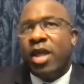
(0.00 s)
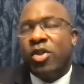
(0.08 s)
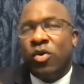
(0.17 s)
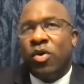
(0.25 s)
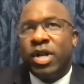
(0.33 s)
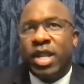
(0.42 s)

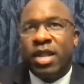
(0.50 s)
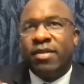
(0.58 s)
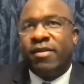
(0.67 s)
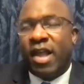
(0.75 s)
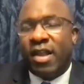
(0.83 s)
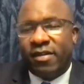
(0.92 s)
or the
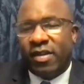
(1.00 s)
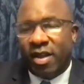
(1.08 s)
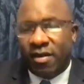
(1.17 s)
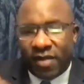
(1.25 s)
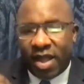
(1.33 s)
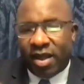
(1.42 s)
intensity
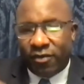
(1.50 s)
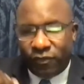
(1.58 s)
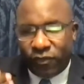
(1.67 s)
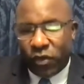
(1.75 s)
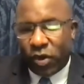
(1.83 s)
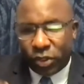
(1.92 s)
of like
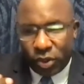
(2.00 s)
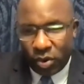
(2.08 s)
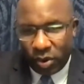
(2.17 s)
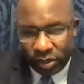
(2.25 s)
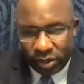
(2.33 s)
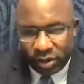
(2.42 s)
fourth
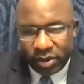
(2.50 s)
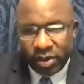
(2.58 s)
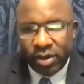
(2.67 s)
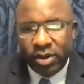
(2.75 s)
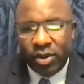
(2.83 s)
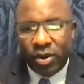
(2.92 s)
quarter
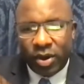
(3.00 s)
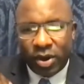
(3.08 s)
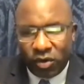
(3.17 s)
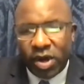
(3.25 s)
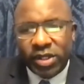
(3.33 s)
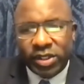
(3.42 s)
or
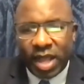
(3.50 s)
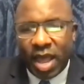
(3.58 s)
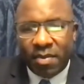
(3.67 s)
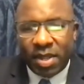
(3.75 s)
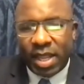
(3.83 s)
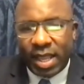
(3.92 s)
crunch
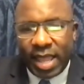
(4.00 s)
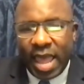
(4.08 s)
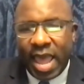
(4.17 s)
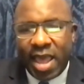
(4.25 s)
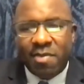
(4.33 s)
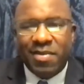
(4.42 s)
time in a
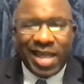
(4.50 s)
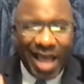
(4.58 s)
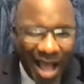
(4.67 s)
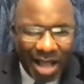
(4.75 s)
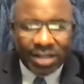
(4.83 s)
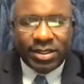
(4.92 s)
game
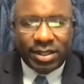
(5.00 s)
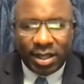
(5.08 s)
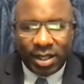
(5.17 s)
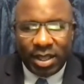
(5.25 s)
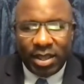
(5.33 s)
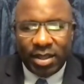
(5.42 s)

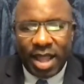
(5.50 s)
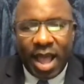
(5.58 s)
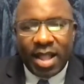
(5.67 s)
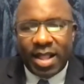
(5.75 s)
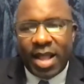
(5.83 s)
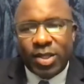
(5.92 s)
constantly.
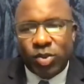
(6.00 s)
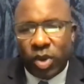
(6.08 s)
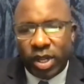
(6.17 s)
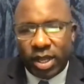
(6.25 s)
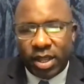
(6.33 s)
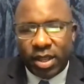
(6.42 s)
That's
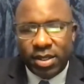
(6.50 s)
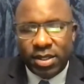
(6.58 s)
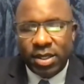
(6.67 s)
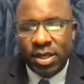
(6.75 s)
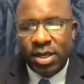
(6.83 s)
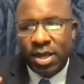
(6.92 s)
what it
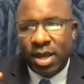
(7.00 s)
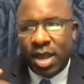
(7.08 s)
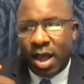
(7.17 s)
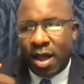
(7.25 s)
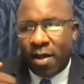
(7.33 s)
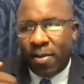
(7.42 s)
is.
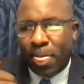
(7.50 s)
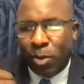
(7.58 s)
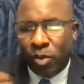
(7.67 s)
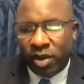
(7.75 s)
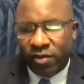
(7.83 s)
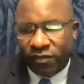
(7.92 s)

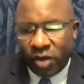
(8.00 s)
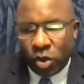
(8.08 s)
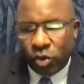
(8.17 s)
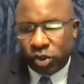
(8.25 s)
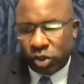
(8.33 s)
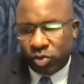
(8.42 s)
With
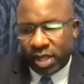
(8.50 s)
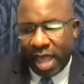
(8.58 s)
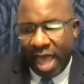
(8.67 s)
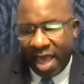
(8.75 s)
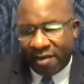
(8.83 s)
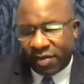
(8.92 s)
votes, with
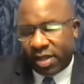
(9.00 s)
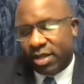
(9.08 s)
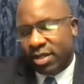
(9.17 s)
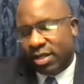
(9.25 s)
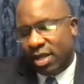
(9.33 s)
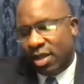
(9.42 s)

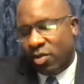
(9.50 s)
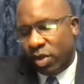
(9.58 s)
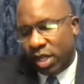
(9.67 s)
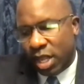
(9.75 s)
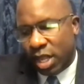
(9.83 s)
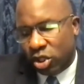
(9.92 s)
advocacy,
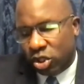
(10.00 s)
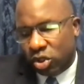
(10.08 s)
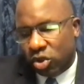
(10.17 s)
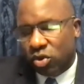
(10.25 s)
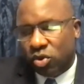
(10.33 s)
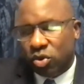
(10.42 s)
with
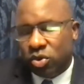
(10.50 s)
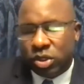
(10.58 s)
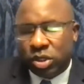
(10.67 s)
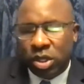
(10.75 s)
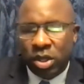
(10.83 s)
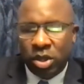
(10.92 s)

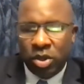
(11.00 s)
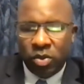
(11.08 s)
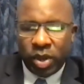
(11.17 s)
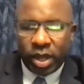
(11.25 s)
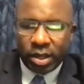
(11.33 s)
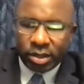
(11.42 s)
issues,
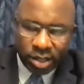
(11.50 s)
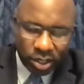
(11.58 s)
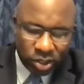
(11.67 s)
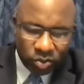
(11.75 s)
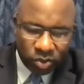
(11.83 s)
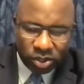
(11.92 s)
with
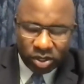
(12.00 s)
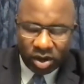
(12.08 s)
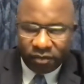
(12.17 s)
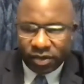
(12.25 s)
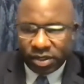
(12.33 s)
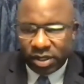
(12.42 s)
constituent
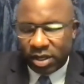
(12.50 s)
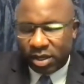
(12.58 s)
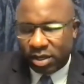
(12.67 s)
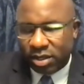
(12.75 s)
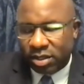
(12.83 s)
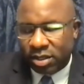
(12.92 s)

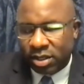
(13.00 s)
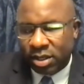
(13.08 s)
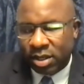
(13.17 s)
services,